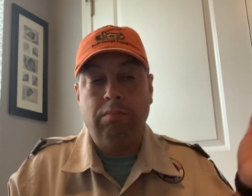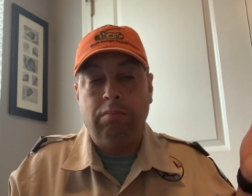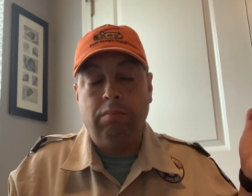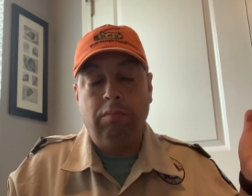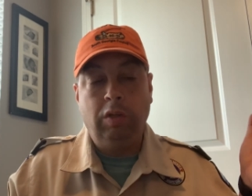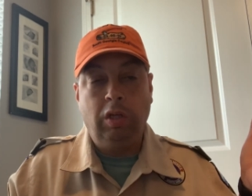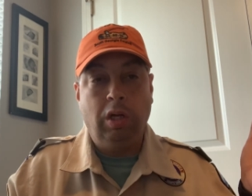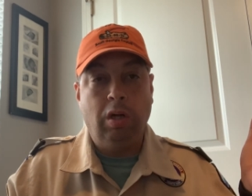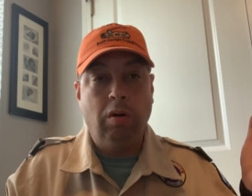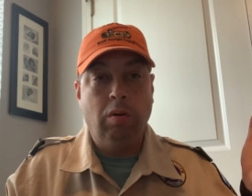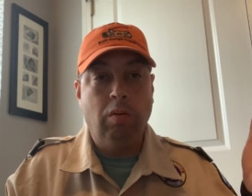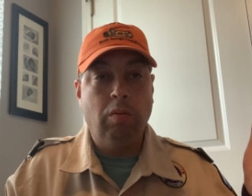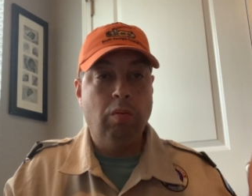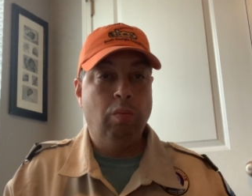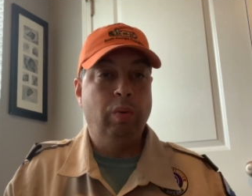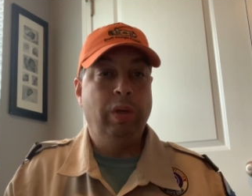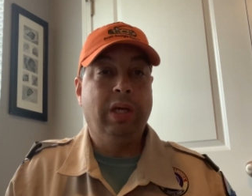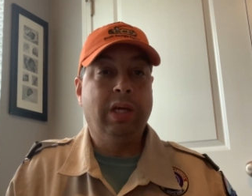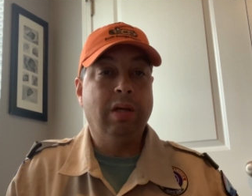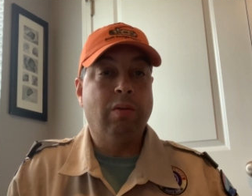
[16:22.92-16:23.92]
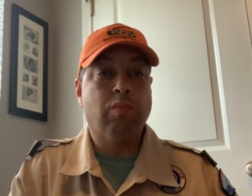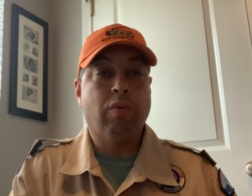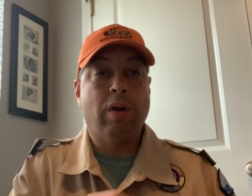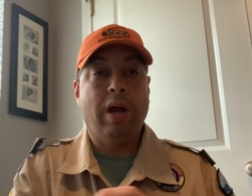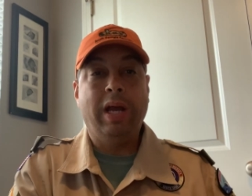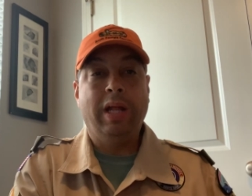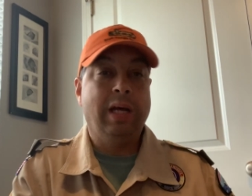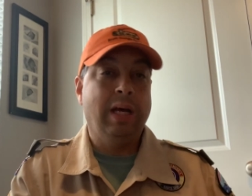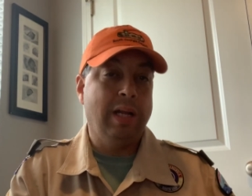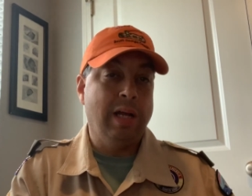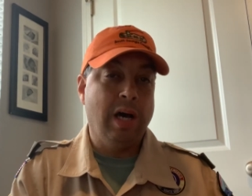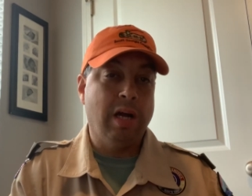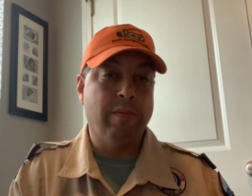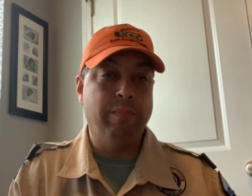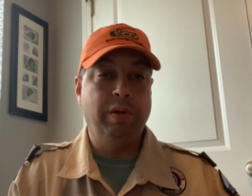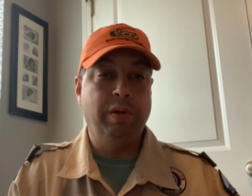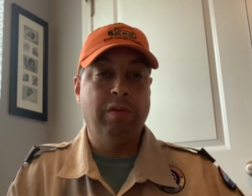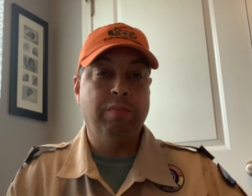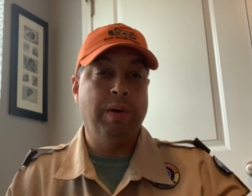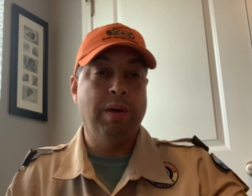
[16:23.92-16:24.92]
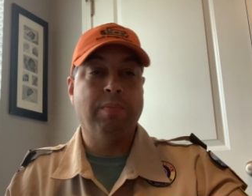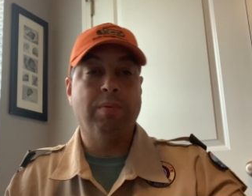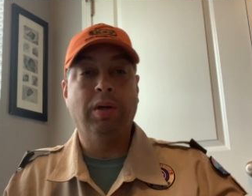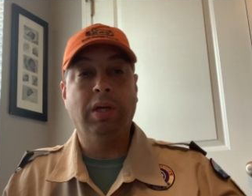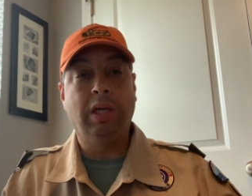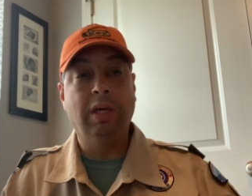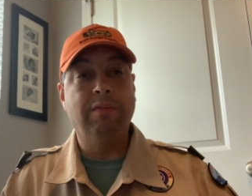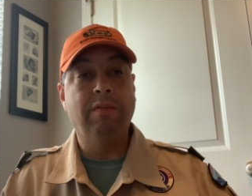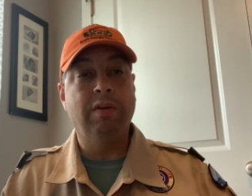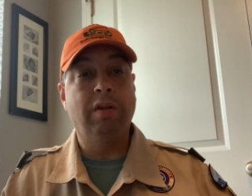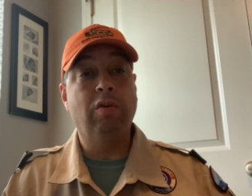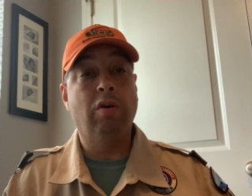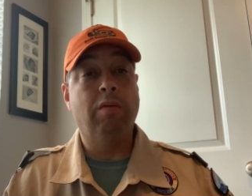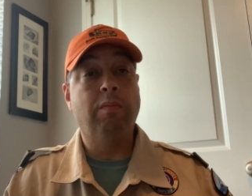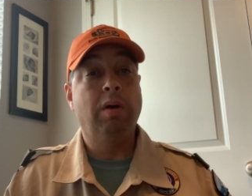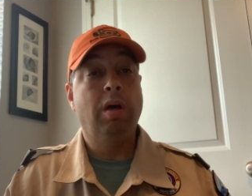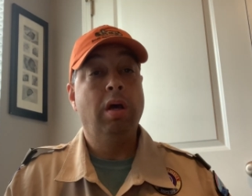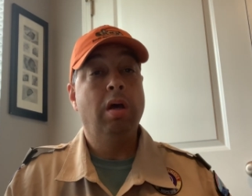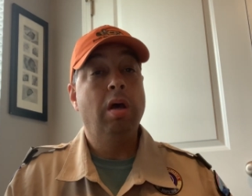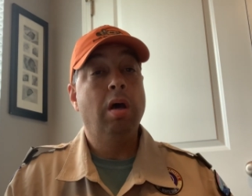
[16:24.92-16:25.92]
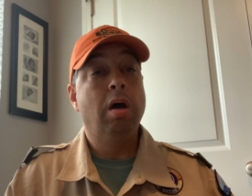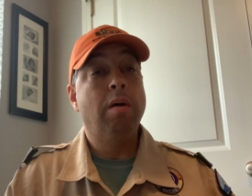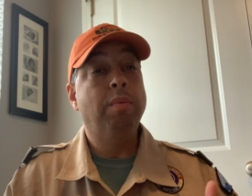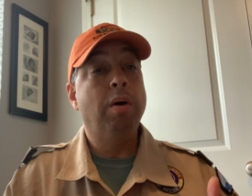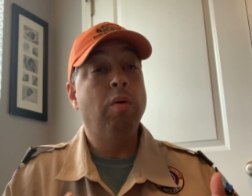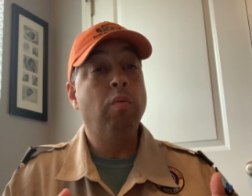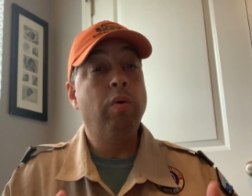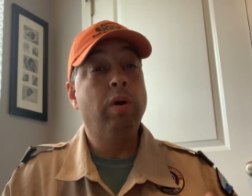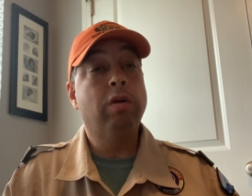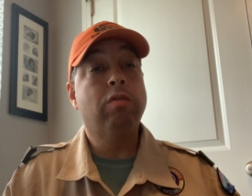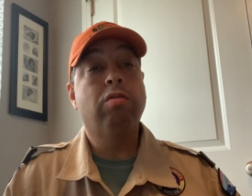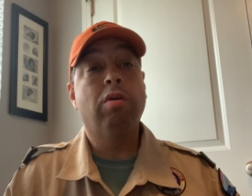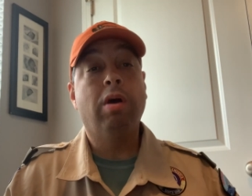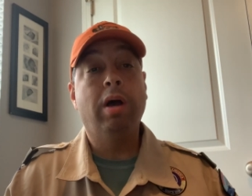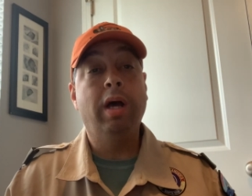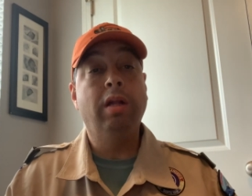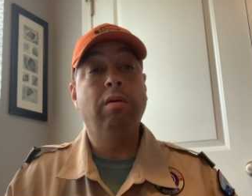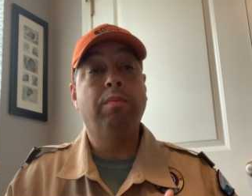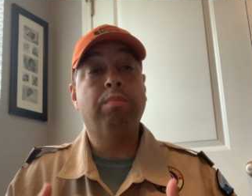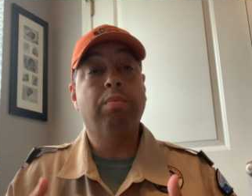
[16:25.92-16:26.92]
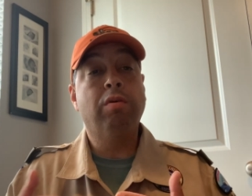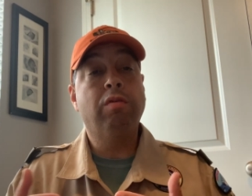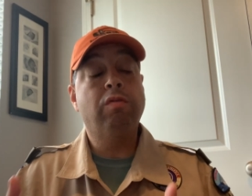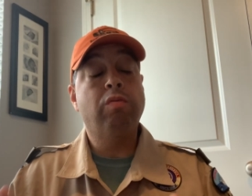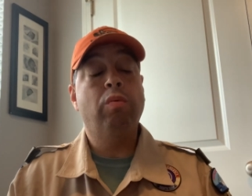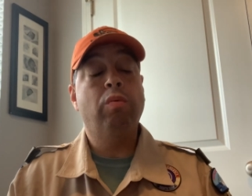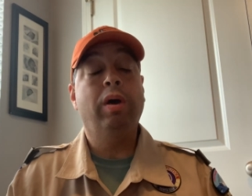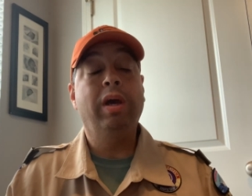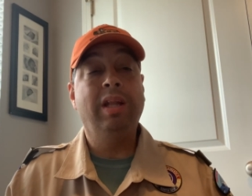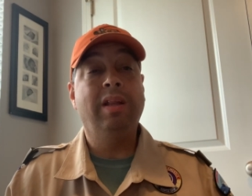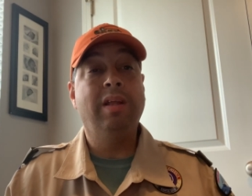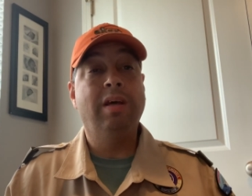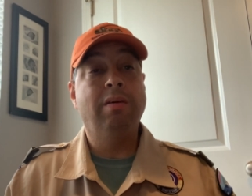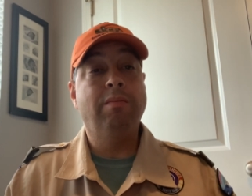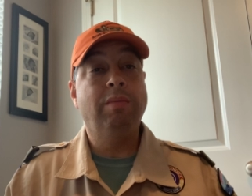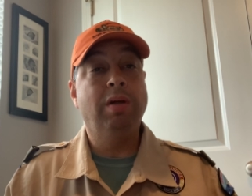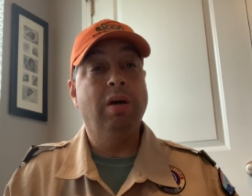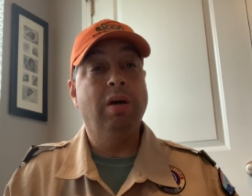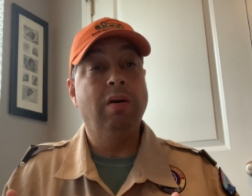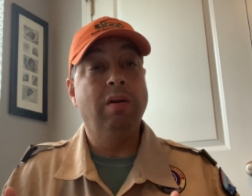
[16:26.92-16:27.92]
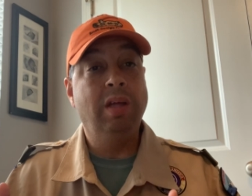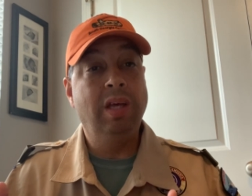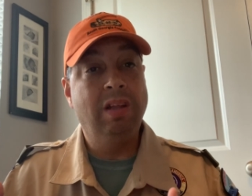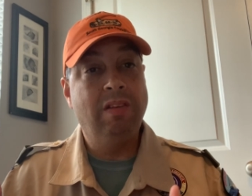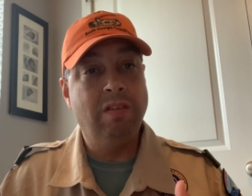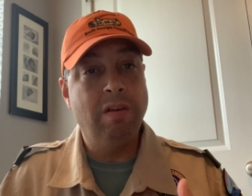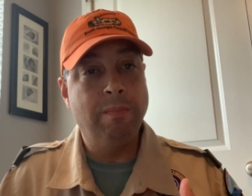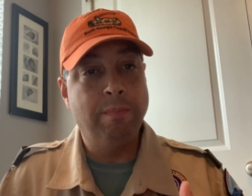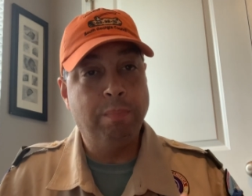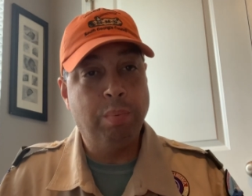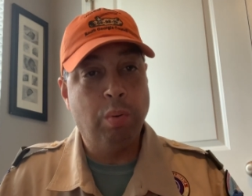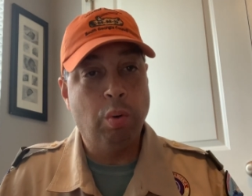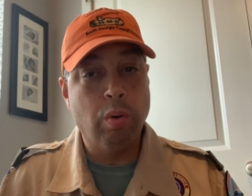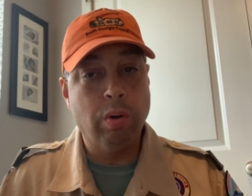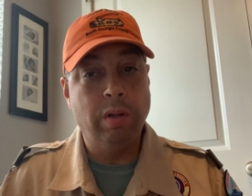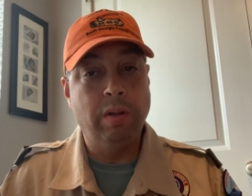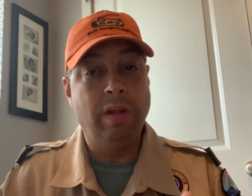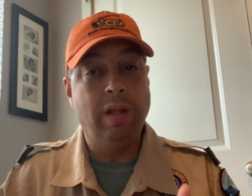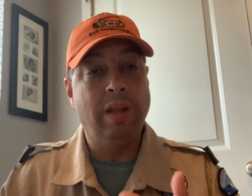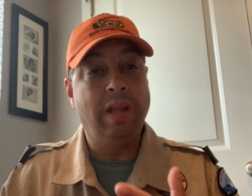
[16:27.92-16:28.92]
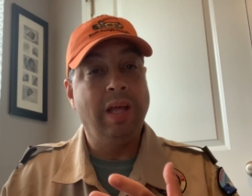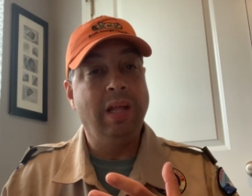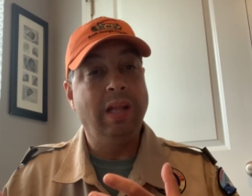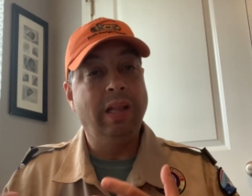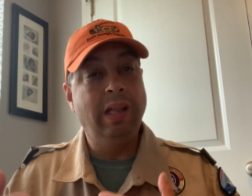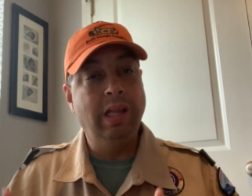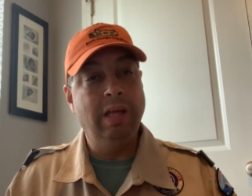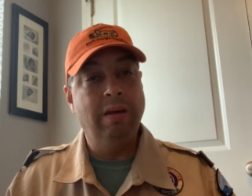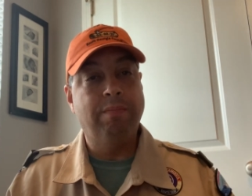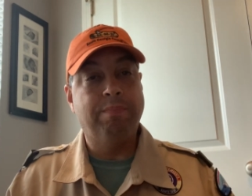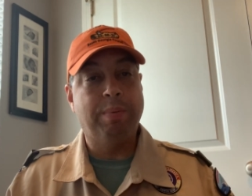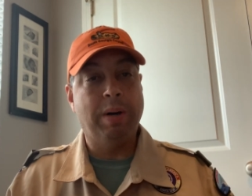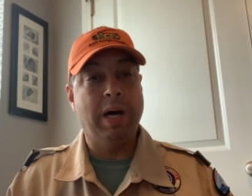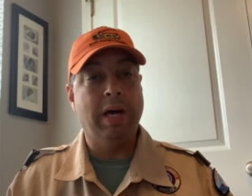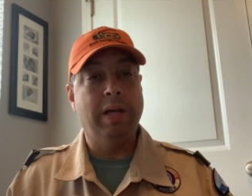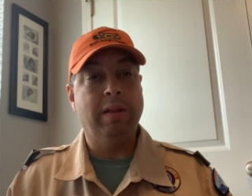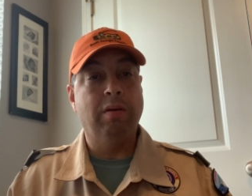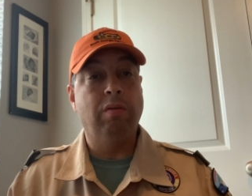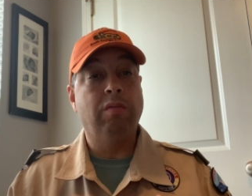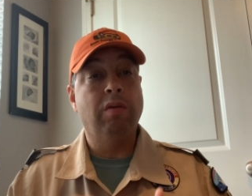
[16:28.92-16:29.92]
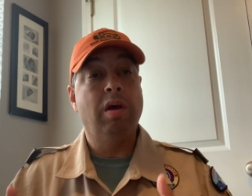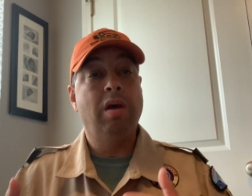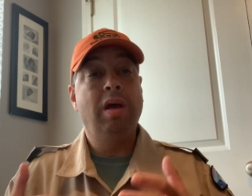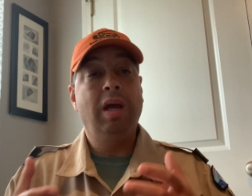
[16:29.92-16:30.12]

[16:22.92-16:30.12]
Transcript: We could write that down on a piece of paper and give it to them, but we're trying to persuade them that it's important that they live by those.